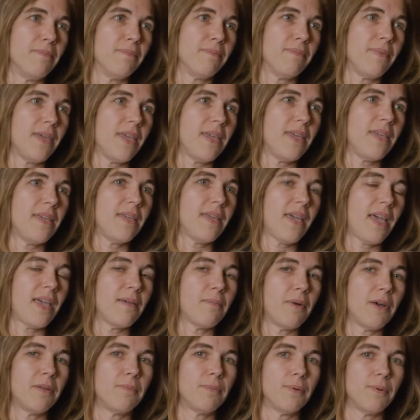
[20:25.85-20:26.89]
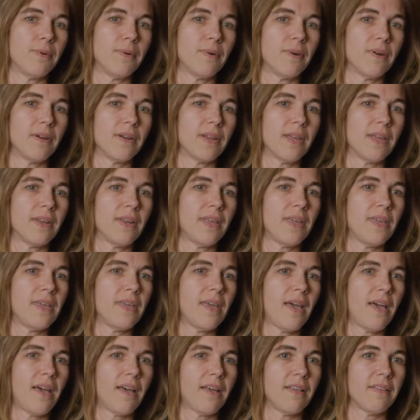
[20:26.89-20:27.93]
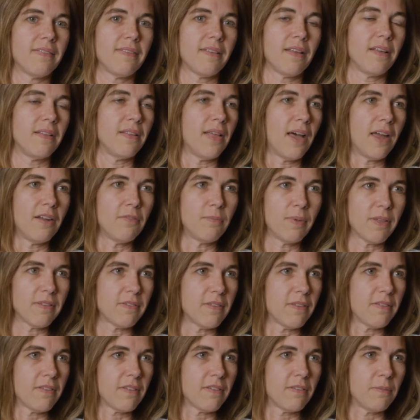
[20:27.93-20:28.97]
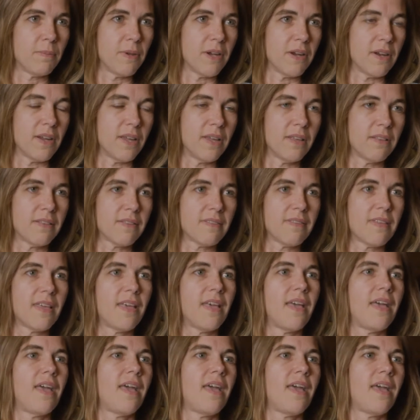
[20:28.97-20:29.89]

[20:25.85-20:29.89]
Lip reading: He came on board and he has a lot of business experience.